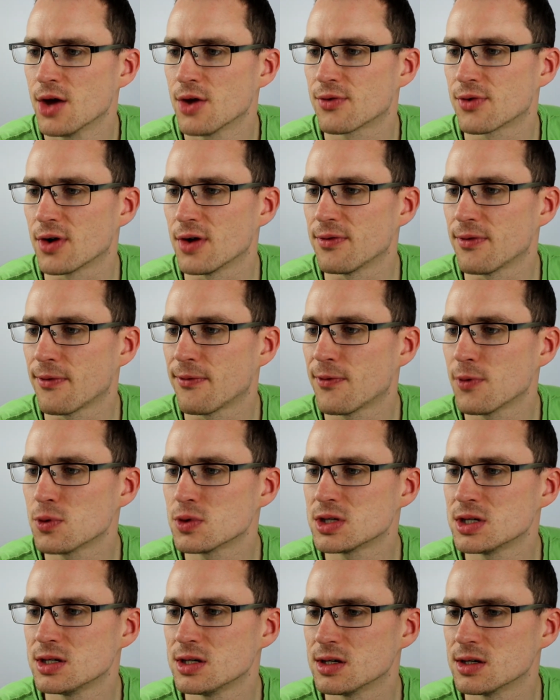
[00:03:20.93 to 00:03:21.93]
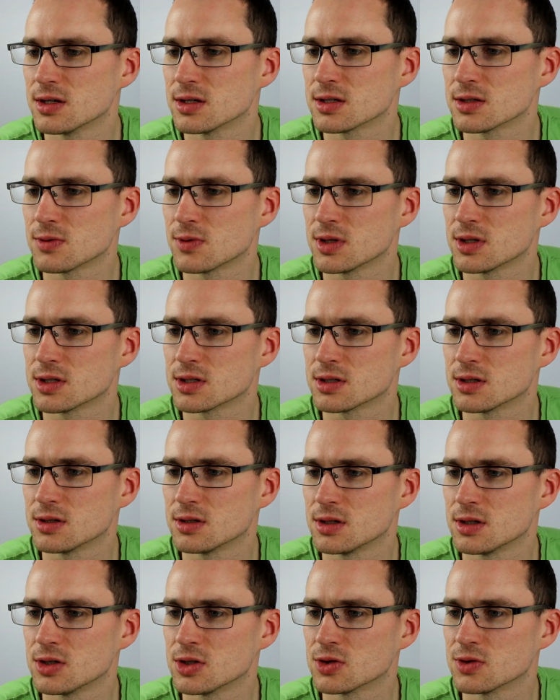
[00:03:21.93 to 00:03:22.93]
For over 40 years, Sir
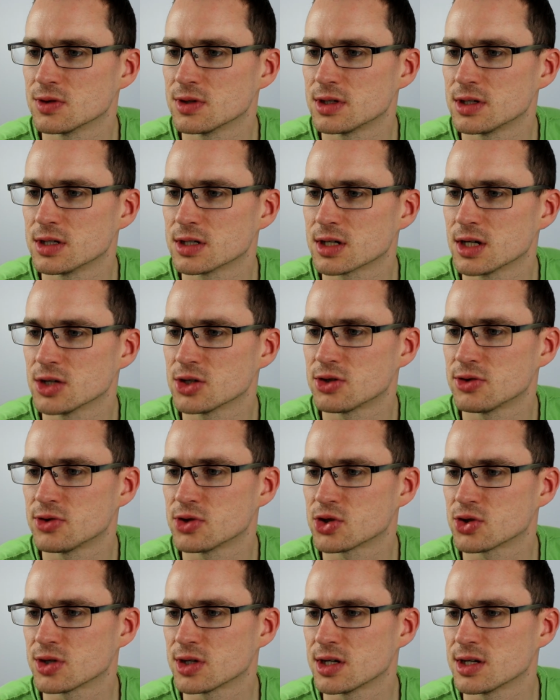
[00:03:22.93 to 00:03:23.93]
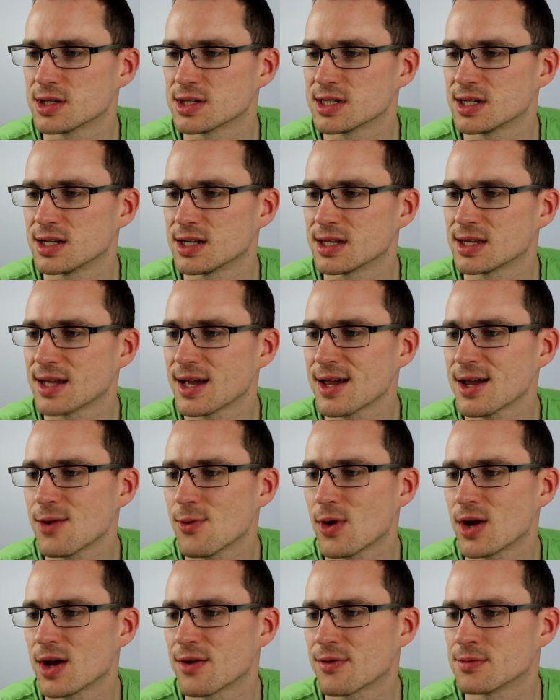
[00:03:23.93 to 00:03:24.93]
Winston enjoyed his country retreat and said, a day
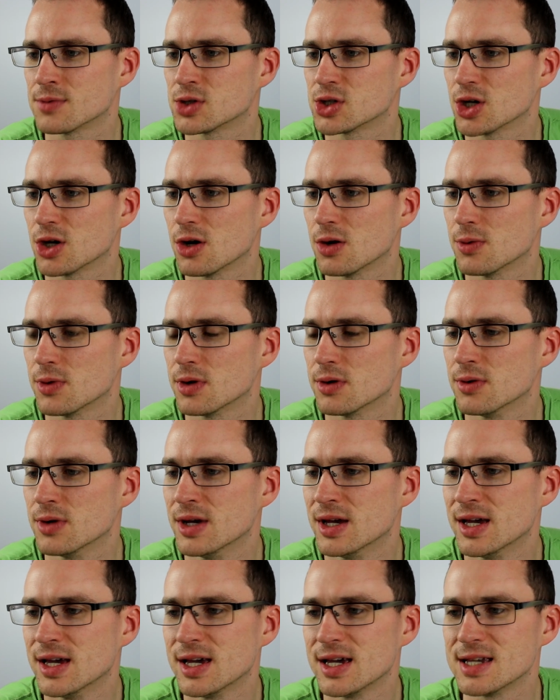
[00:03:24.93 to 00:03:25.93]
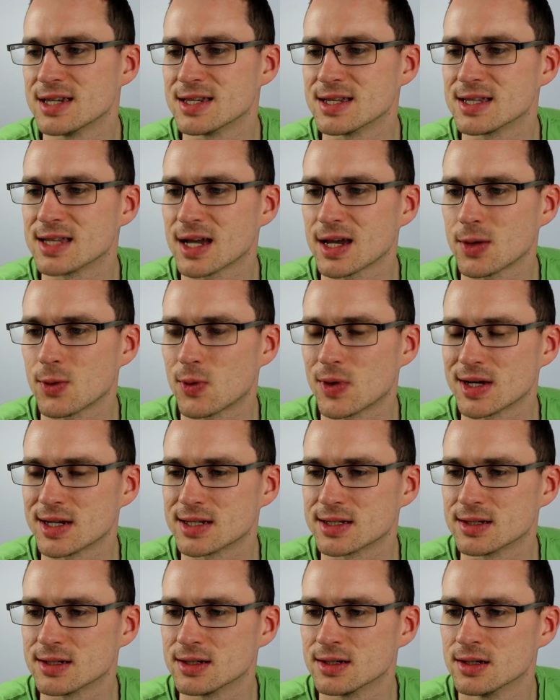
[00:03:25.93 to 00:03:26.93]
away from Chartwell is a day
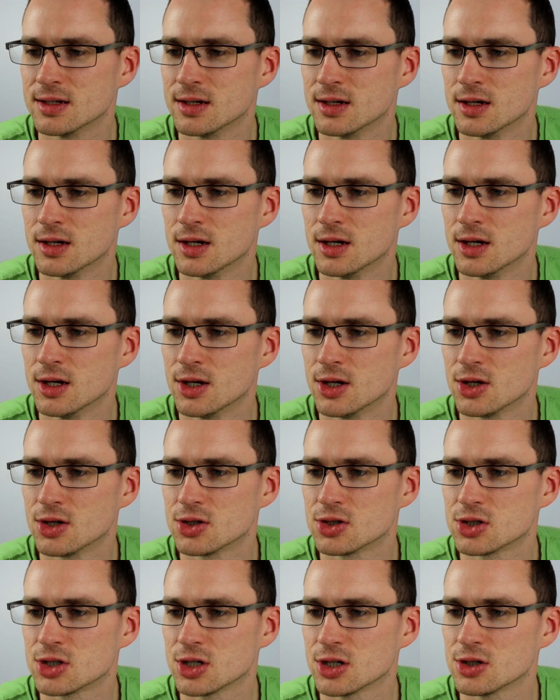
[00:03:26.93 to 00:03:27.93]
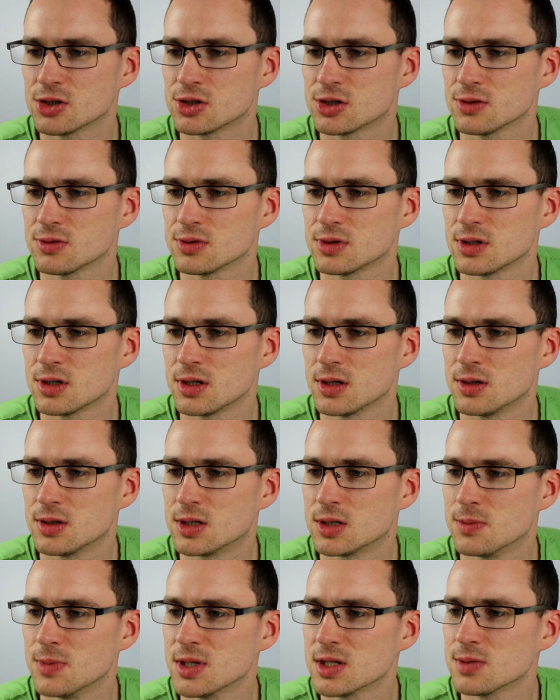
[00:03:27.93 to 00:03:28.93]
wasted. Churchill's
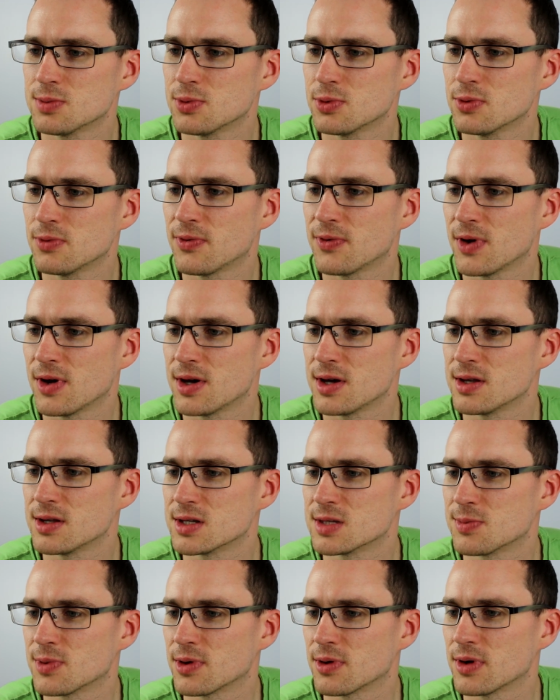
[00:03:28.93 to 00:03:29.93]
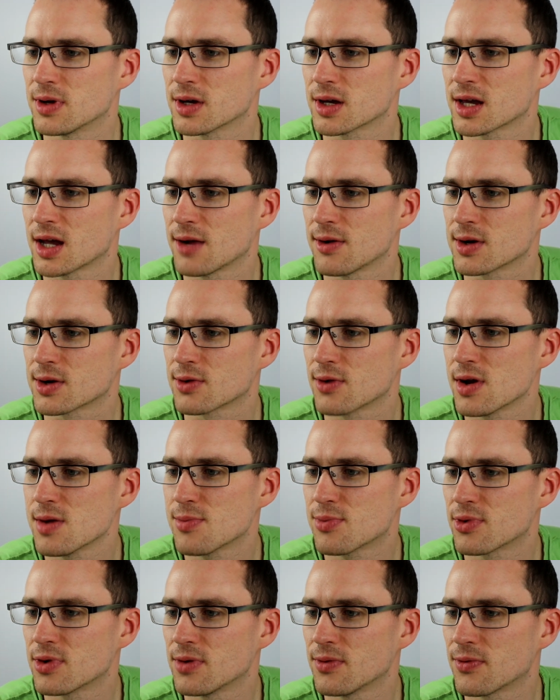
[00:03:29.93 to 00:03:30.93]
indomitable fighting spirit carried
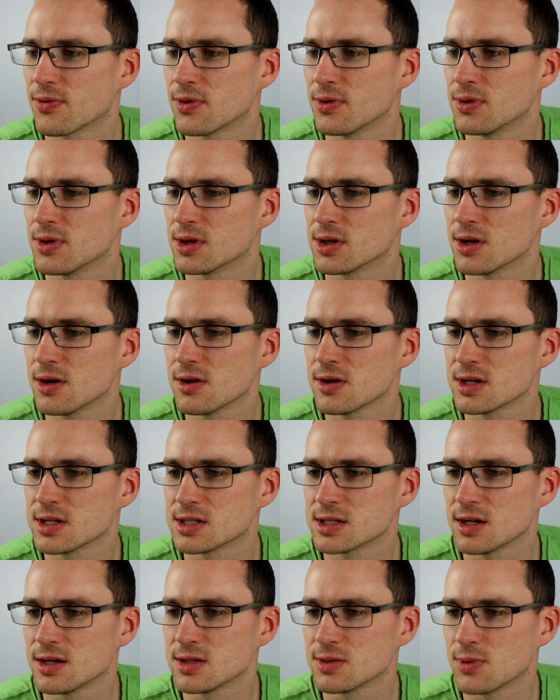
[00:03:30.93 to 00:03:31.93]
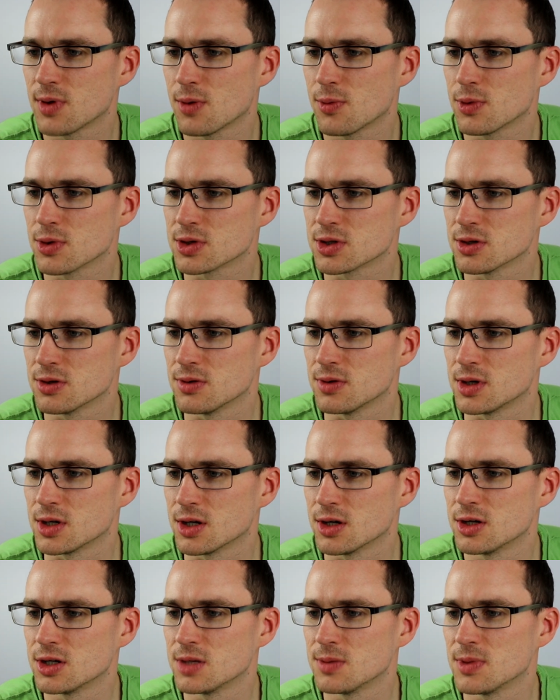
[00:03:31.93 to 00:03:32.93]
Great Britain through the darkest days of World War II and
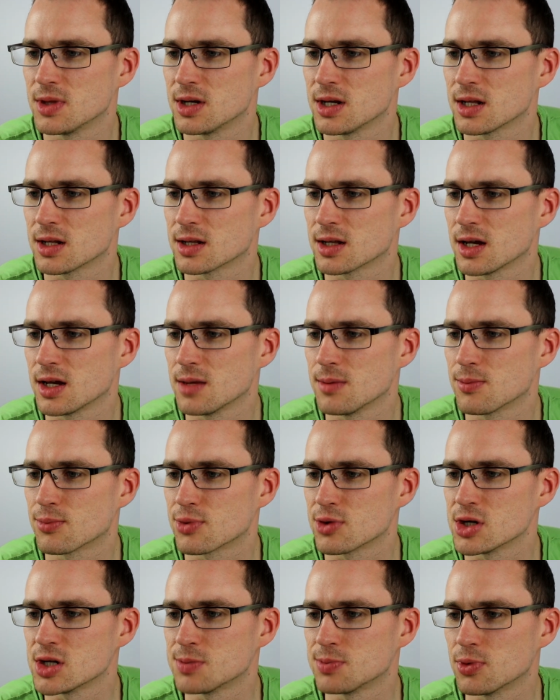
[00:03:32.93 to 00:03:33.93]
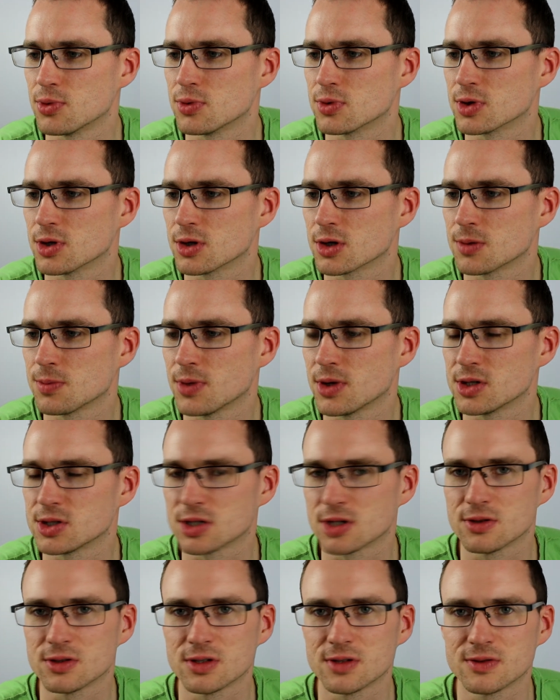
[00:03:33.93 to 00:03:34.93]
earned him the nickname British Bulldog by
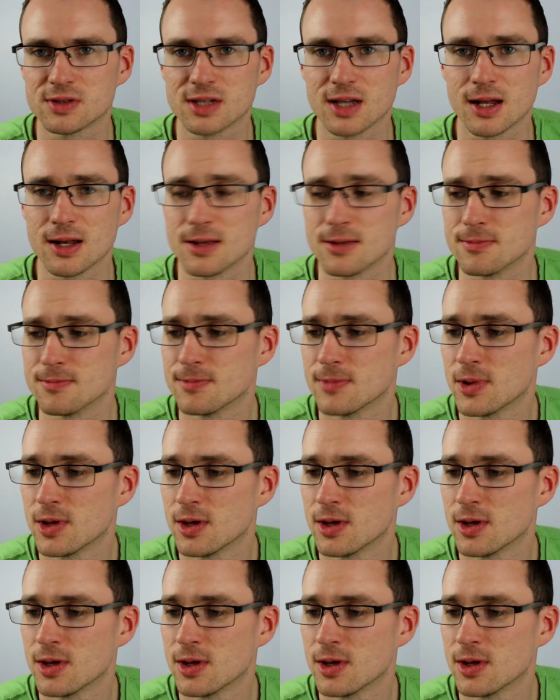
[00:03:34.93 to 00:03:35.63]
Joseph Stalin.